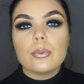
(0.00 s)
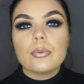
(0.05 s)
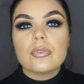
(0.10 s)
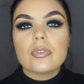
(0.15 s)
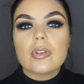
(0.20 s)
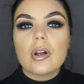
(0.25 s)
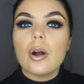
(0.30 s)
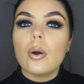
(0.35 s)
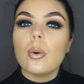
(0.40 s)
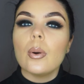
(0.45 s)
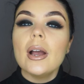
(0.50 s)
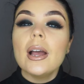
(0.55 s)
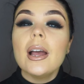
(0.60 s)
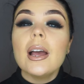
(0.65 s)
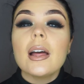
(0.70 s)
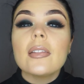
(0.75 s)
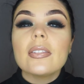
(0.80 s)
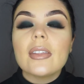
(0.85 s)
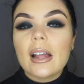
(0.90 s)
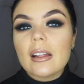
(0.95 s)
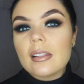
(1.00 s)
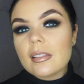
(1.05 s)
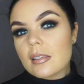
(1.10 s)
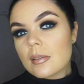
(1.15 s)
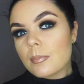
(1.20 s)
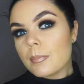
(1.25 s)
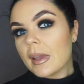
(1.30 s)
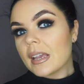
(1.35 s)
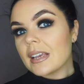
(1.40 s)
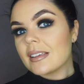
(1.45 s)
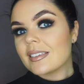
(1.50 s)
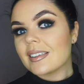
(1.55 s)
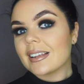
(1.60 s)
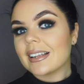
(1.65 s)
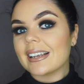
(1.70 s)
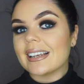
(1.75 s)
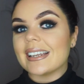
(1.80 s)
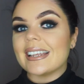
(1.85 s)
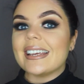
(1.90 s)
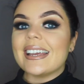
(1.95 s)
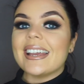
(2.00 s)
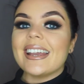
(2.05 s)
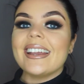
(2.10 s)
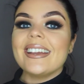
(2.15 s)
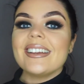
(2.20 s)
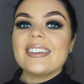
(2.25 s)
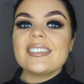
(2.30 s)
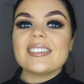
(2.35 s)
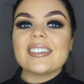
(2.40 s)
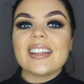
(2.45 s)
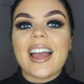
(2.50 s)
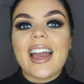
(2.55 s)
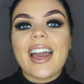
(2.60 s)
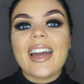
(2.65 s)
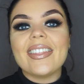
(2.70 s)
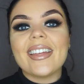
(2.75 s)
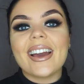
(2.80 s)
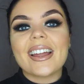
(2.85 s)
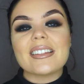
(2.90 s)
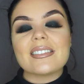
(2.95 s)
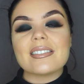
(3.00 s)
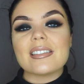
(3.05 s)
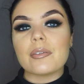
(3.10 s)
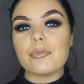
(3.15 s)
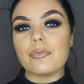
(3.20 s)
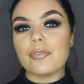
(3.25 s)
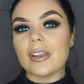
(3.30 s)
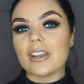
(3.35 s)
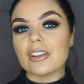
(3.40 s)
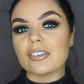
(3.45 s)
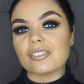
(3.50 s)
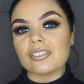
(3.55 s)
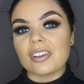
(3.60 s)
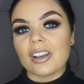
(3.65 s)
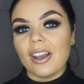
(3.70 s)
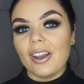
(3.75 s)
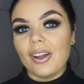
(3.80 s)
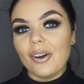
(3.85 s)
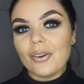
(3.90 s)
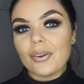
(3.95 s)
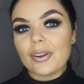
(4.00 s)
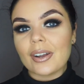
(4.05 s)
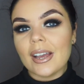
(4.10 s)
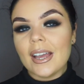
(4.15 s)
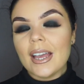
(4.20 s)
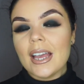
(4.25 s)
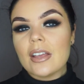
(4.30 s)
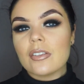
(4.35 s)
So that's basically it. That is the finished look.